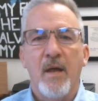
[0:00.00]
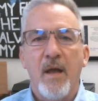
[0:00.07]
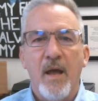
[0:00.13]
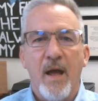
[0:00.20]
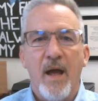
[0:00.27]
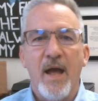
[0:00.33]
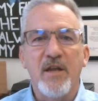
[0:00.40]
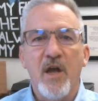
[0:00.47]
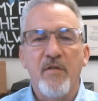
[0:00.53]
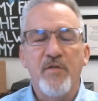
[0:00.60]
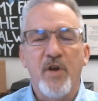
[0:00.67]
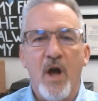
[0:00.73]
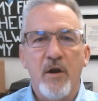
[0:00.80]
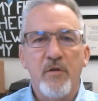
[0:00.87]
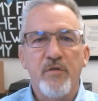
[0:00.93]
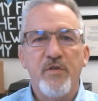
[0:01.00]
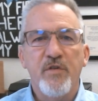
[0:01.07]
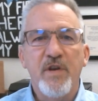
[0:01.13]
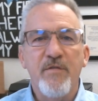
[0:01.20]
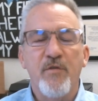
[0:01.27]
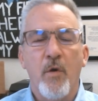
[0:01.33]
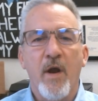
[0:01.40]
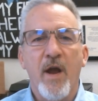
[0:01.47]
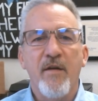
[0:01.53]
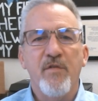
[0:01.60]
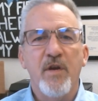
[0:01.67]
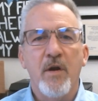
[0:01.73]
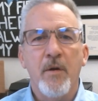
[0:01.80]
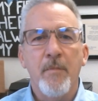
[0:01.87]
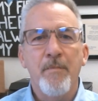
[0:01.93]
Hey GovConners, Steve Graff
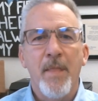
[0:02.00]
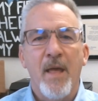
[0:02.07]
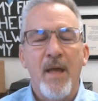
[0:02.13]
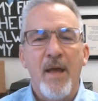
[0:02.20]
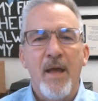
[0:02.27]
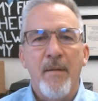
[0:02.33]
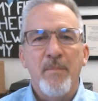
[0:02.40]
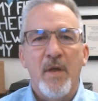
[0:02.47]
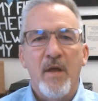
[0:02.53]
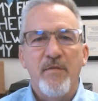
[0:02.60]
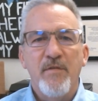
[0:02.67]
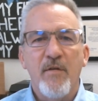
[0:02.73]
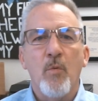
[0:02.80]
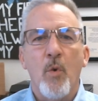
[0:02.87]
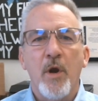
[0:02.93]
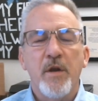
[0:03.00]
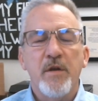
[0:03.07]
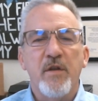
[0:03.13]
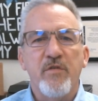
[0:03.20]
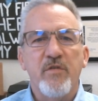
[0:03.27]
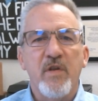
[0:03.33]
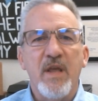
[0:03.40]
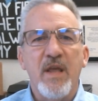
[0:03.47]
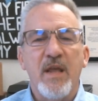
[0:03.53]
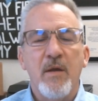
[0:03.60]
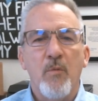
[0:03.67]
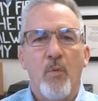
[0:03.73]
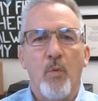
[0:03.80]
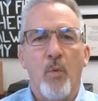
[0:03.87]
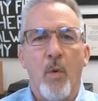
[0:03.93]
here. If you ever wanted to
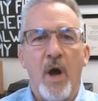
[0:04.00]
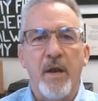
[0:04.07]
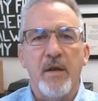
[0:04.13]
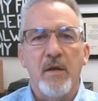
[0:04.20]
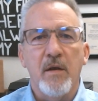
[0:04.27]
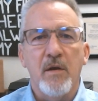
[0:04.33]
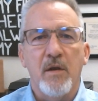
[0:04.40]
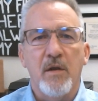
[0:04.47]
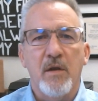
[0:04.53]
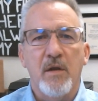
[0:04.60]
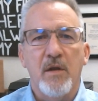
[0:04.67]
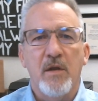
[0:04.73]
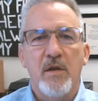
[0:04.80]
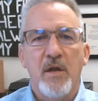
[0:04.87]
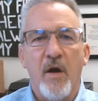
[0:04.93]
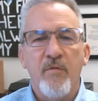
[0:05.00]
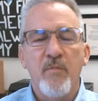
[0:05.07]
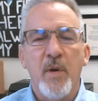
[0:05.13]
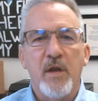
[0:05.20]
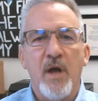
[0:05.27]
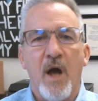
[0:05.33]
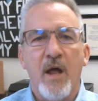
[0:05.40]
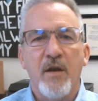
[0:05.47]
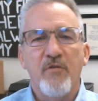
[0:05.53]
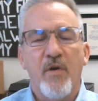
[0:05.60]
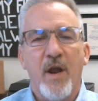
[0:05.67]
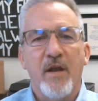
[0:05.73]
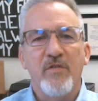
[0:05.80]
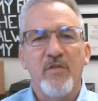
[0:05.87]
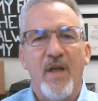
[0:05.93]
see what government
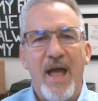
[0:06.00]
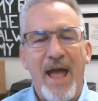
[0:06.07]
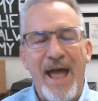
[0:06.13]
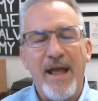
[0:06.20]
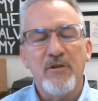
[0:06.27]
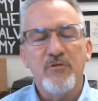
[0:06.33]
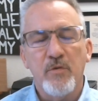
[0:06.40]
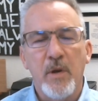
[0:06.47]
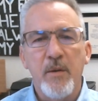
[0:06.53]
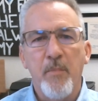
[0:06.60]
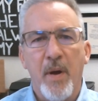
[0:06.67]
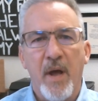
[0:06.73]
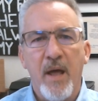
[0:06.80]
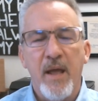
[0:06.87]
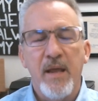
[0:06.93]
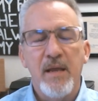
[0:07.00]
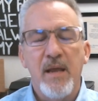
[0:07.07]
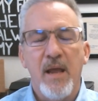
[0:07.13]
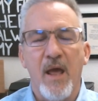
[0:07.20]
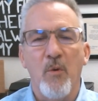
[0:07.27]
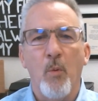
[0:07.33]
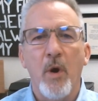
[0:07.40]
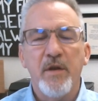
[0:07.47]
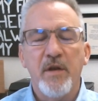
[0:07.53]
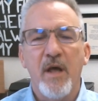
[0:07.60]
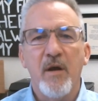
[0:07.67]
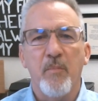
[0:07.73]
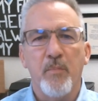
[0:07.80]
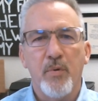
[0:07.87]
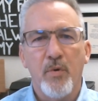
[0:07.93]
contracts actually pay and what
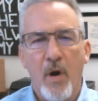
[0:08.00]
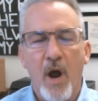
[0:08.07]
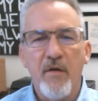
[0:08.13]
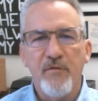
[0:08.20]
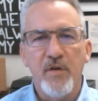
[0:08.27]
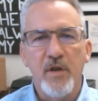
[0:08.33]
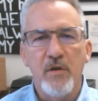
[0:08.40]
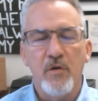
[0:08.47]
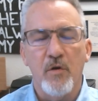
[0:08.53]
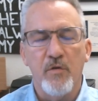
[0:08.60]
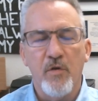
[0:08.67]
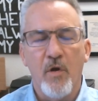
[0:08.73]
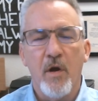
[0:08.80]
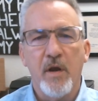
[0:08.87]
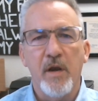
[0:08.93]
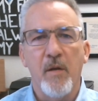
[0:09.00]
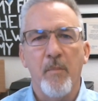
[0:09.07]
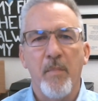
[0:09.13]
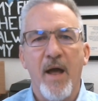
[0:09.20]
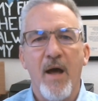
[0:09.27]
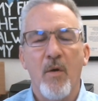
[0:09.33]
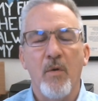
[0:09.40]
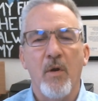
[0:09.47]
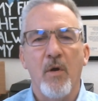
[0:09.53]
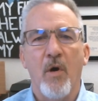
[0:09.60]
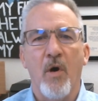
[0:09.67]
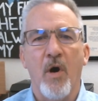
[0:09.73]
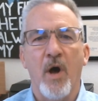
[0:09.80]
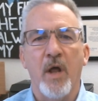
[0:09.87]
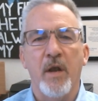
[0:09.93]
kind of profit you're talking about
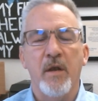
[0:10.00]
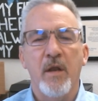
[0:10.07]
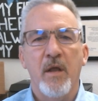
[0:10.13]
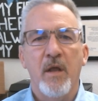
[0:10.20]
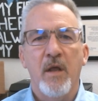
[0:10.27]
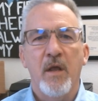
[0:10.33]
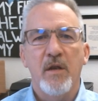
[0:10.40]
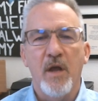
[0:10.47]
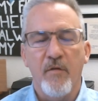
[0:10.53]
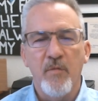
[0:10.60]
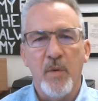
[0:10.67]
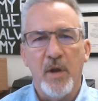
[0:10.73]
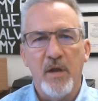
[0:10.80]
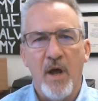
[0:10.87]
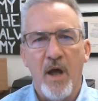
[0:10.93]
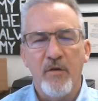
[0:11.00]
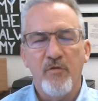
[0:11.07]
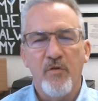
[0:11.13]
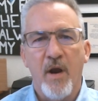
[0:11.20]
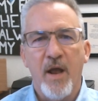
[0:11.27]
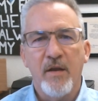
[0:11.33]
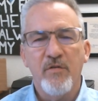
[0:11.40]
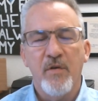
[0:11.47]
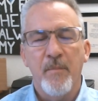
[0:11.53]
on government contracts,